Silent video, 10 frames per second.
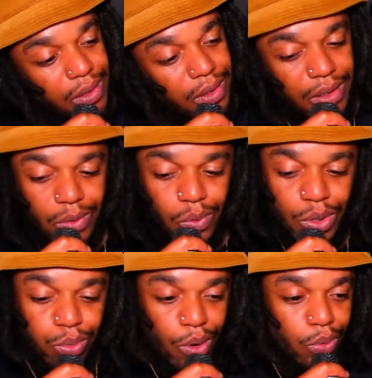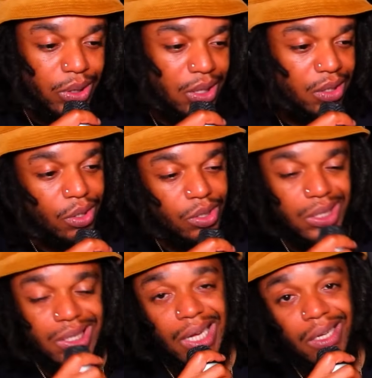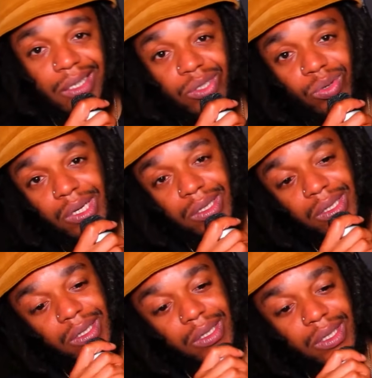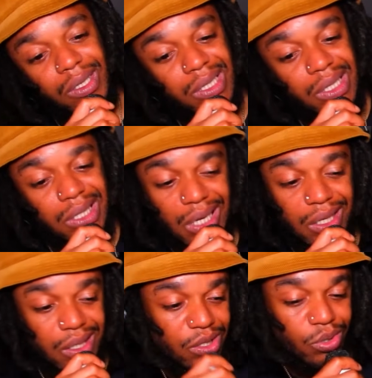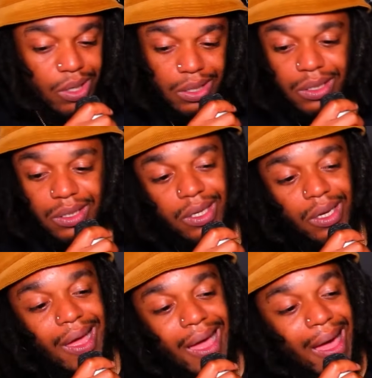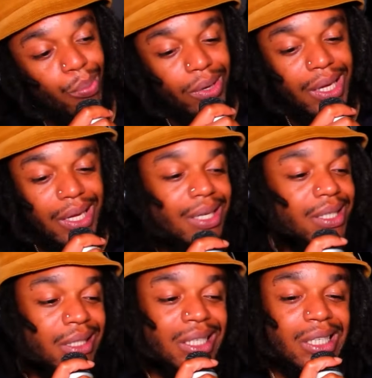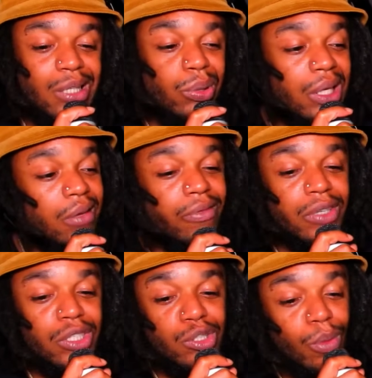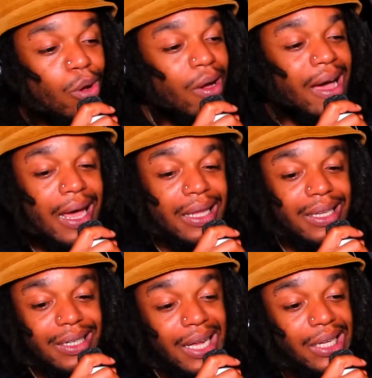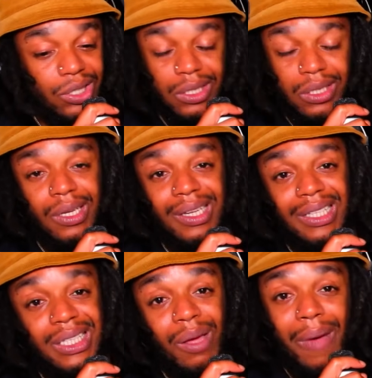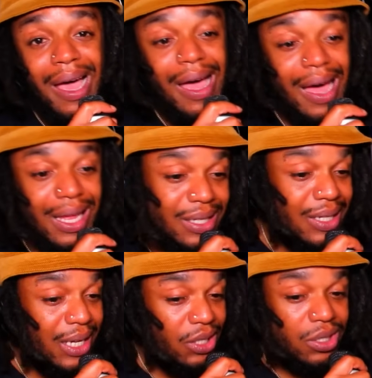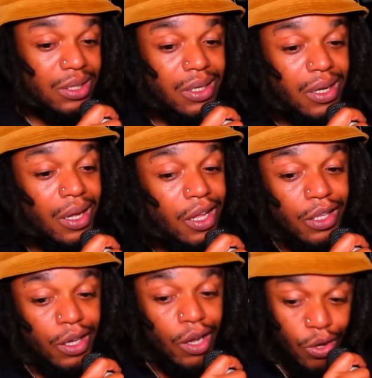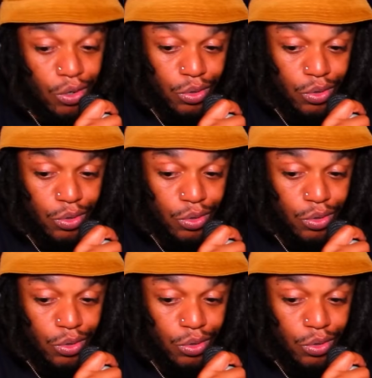What's wrong with this girl? She take good drugs. I bring in the GDP of a small island nation to my island nation alone.